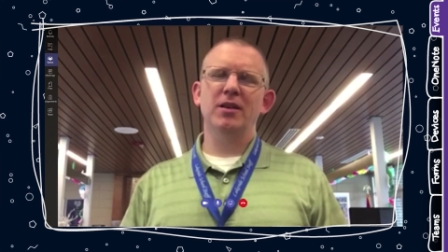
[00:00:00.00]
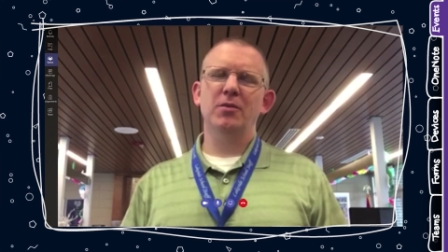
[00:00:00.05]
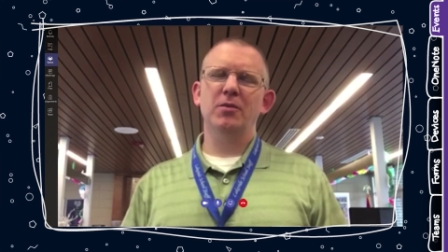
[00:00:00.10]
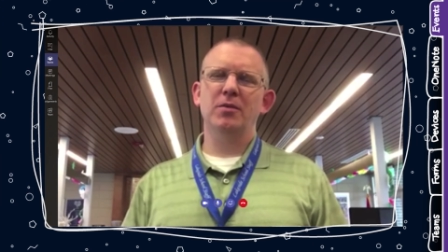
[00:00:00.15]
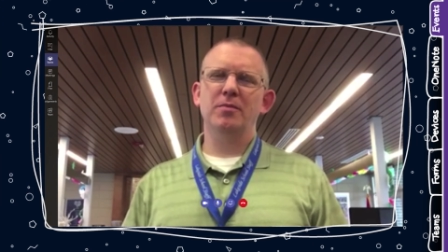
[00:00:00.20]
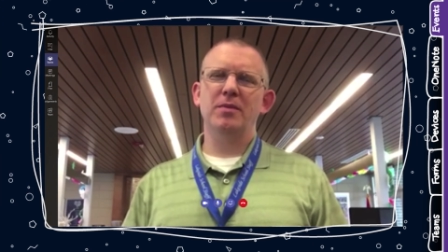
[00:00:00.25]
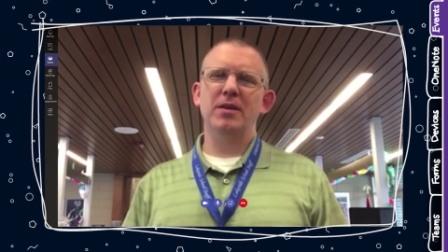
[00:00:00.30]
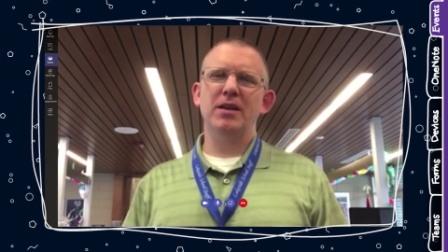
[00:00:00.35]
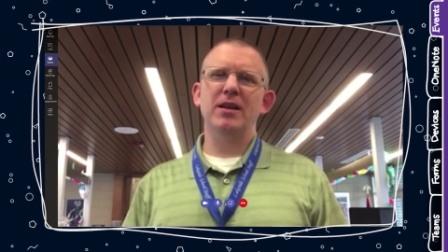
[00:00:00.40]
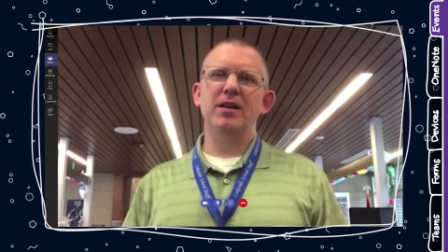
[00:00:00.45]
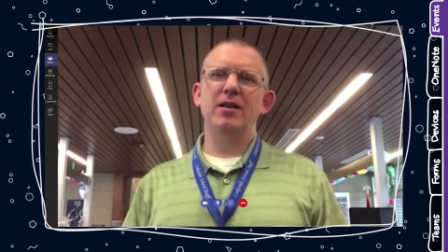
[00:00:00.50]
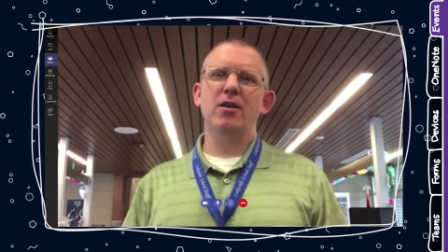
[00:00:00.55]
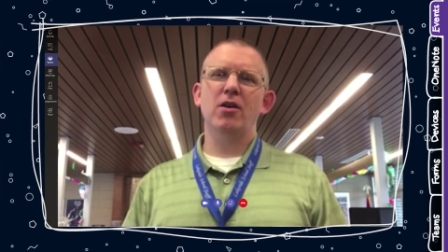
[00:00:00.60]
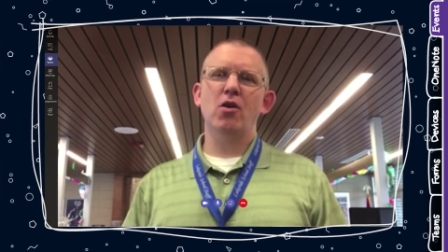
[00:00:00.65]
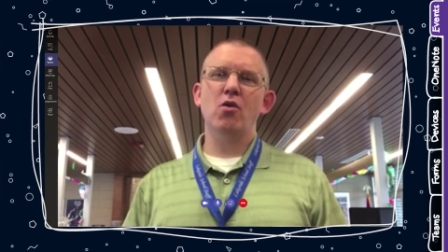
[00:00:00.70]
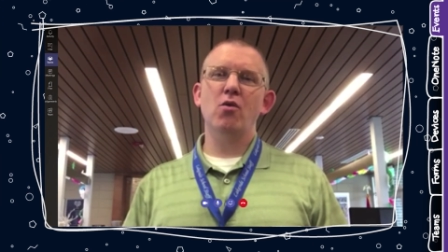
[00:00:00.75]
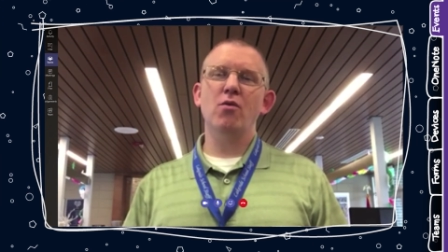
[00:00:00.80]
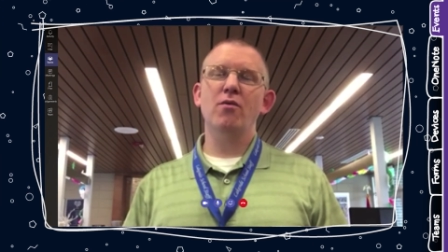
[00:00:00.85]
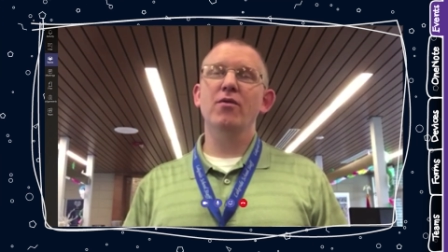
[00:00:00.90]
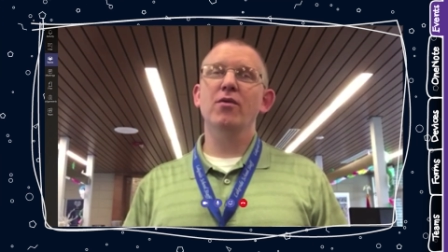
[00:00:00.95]
it would be
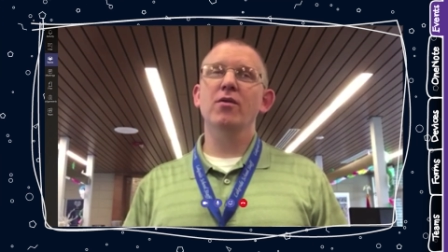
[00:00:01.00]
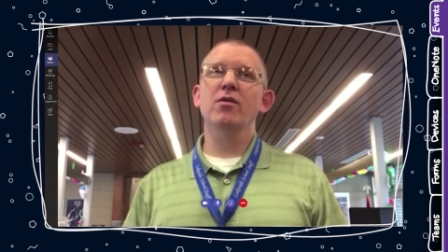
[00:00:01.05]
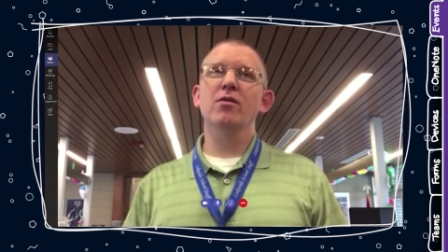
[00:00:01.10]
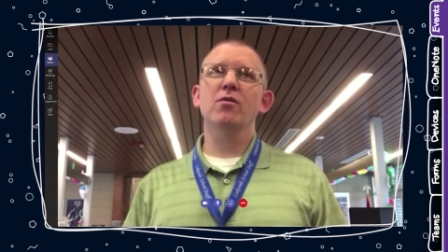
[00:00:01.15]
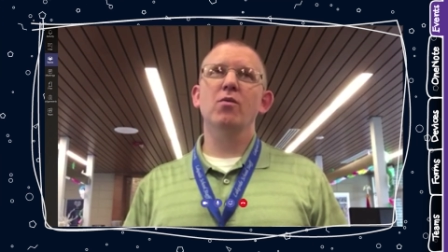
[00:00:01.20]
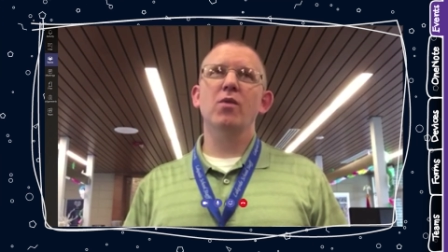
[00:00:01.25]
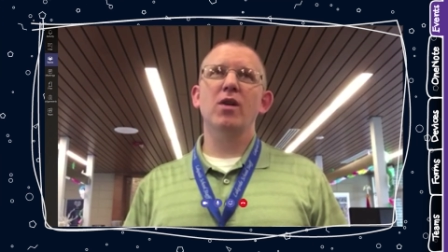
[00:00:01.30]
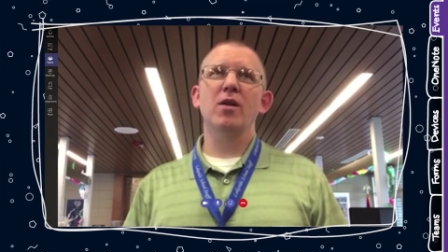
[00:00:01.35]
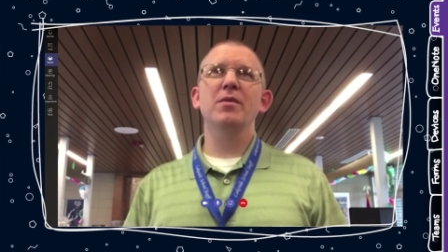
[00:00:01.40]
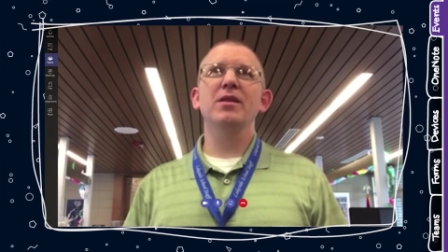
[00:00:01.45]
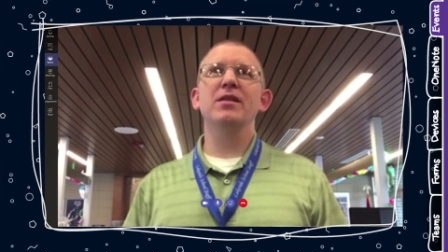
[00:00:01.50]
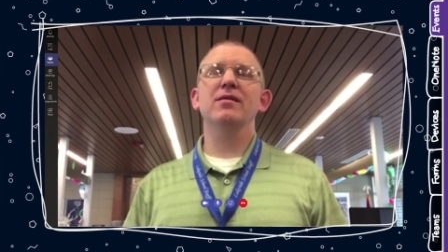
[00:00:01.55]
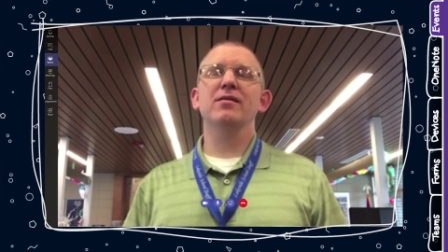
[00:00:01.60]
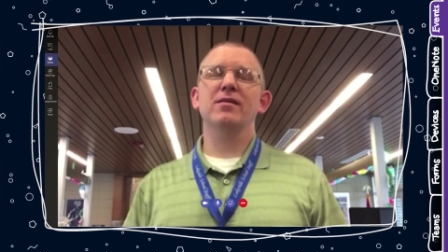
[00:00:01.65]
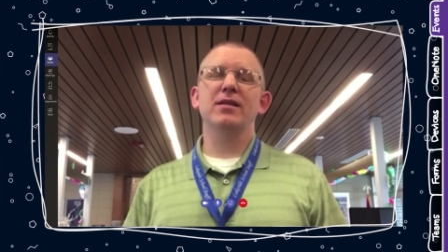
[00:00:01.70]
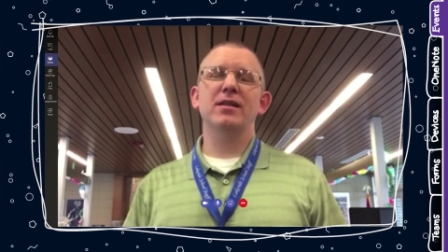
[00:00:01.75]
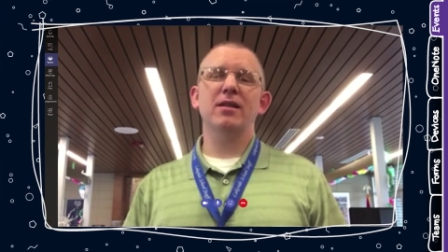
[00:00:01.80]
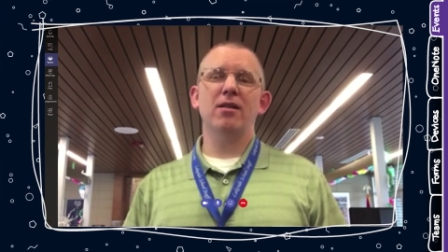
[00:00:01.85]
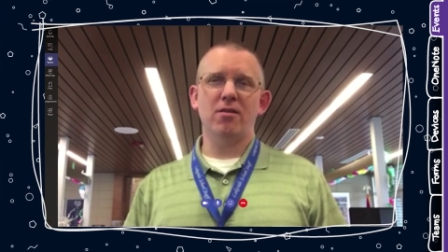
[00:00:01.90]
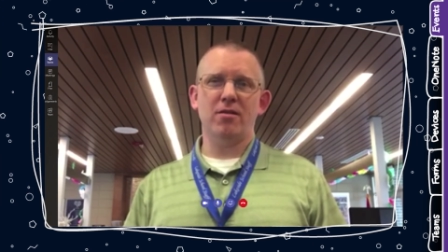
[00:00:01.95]

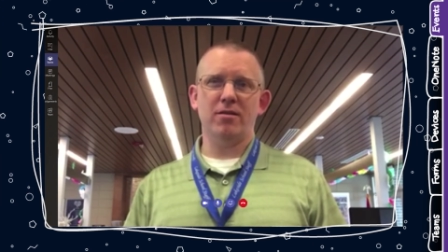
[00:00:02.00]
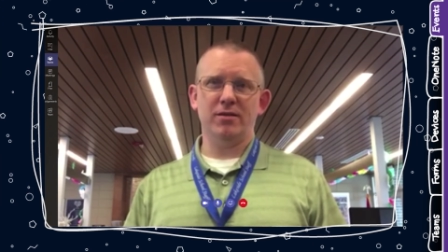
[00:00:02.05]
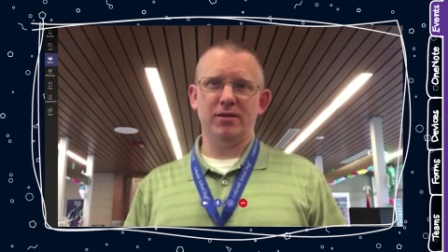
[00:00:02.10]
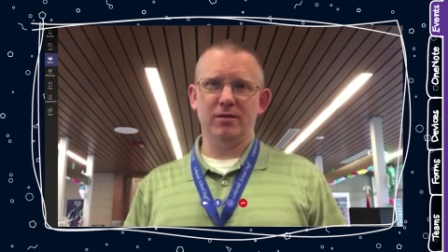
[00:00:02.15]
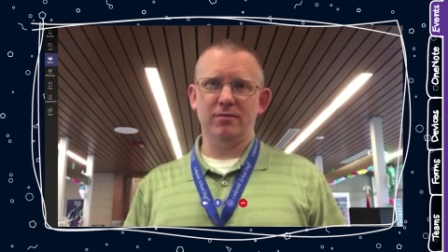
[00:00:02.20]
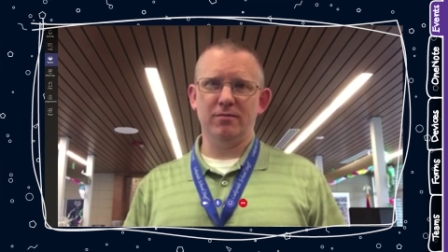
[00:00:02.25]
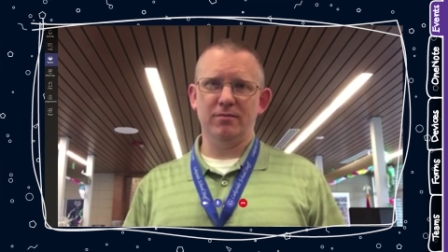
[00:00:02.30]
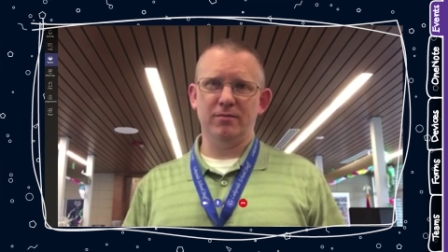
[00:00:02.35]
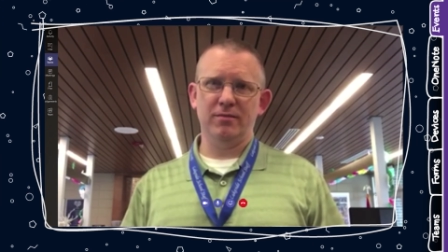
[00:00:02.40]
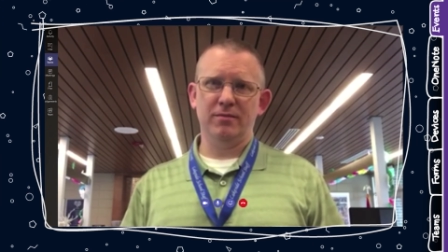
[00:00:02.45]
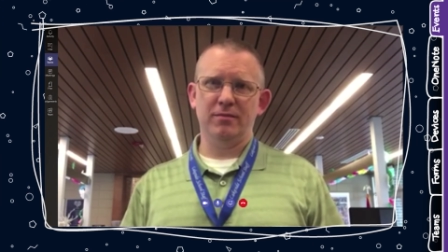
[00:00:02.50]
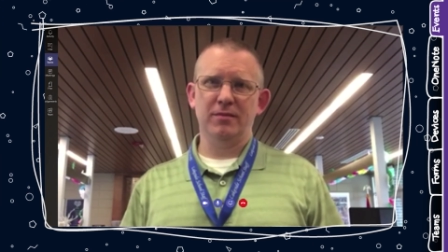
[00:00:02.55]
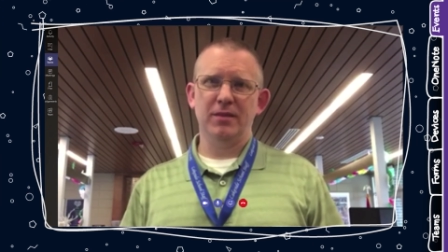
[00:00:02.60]
overwhelmingly awesome.